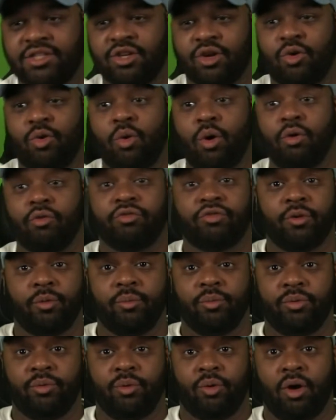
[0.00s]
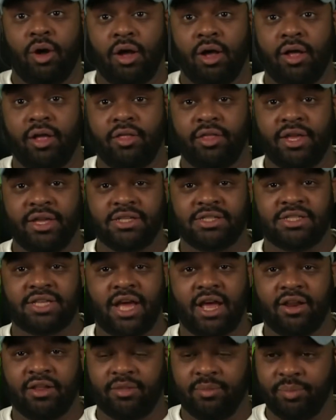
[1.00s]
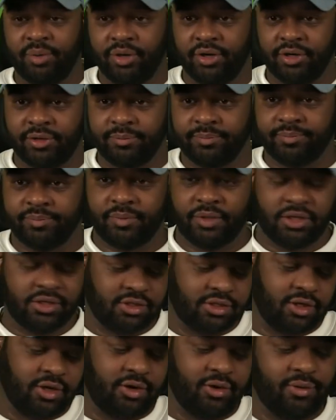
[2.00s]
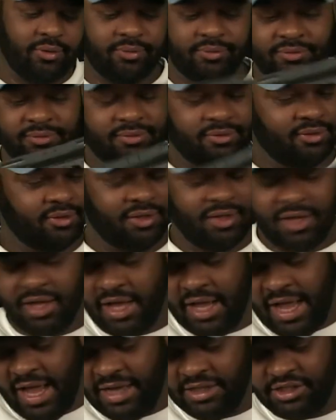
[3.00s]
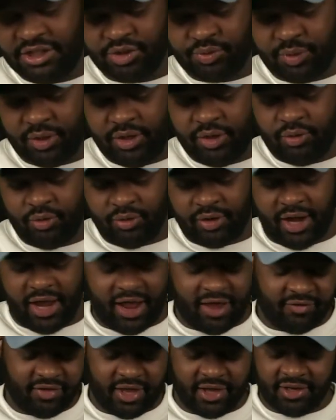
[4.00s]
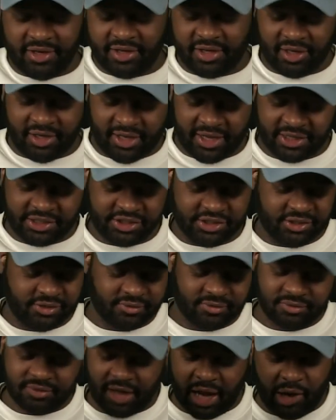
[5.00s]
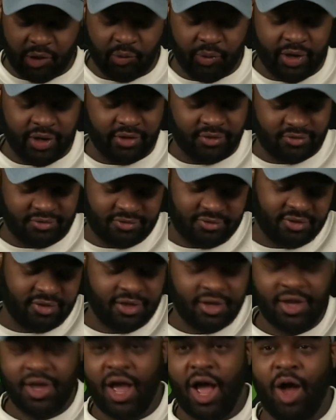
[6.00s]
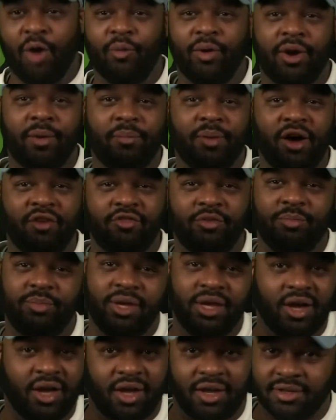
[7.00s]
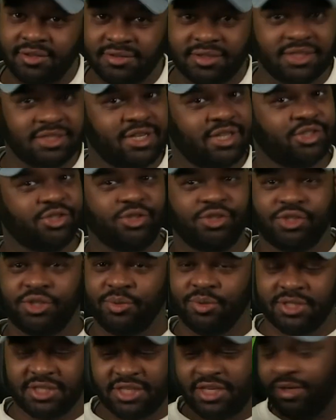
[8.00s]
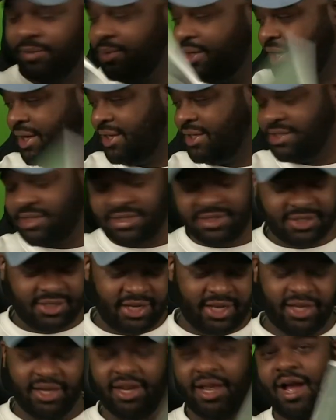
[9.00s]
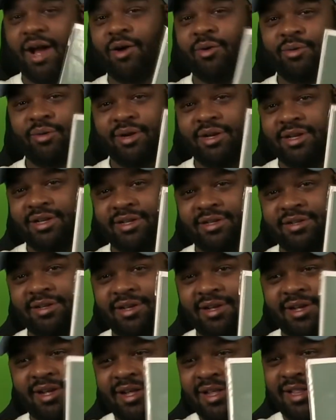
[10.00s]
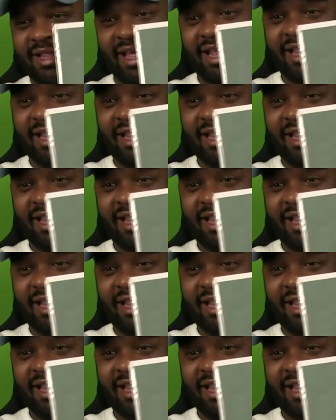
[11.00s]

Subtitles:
a quote from the inside of the book. So it's just really cool to have that in the collection. I went above and beyond, because that's usually what Skip does, and got one that